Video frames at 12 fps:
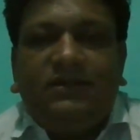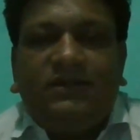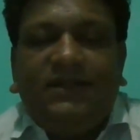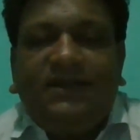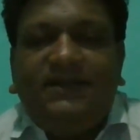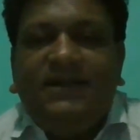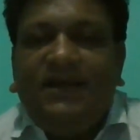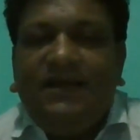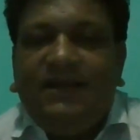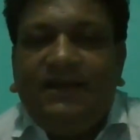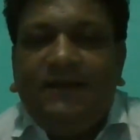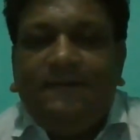that day,
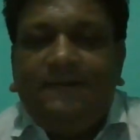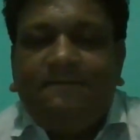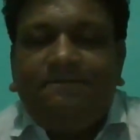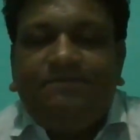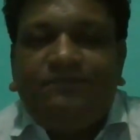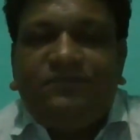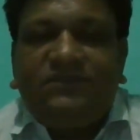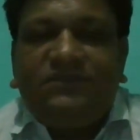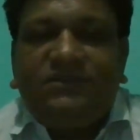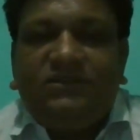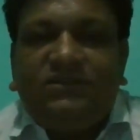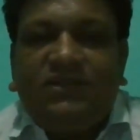
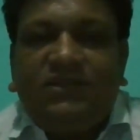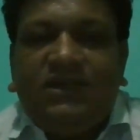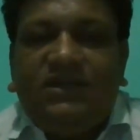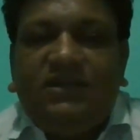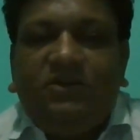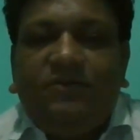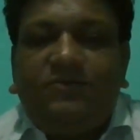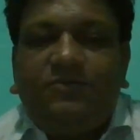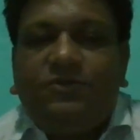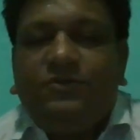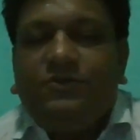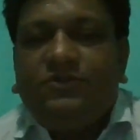and you have
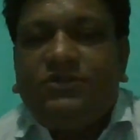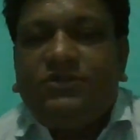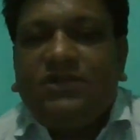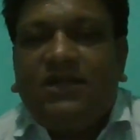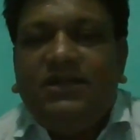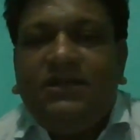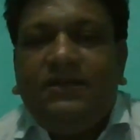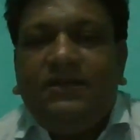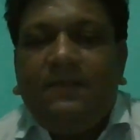to study